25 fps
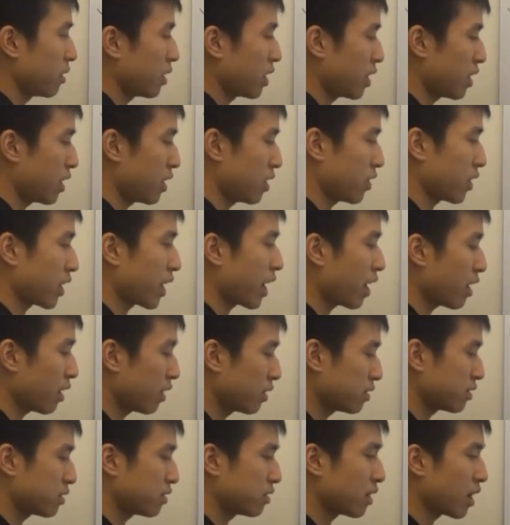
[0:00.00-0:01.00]
and then your
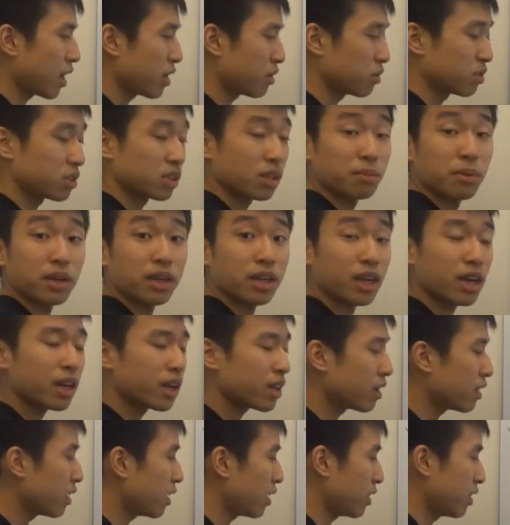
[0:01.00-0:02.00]
catalyst got used up
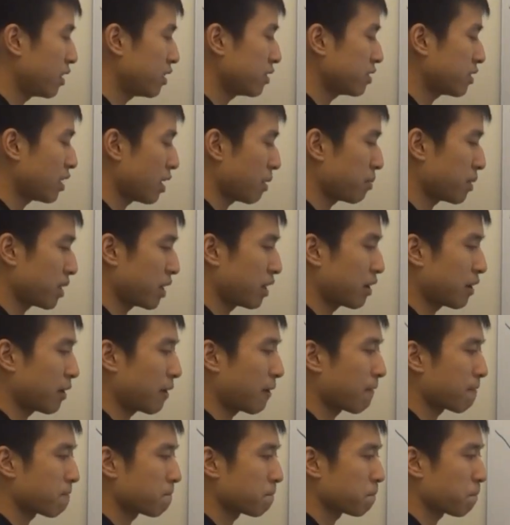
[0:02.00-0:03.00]
again in this step here.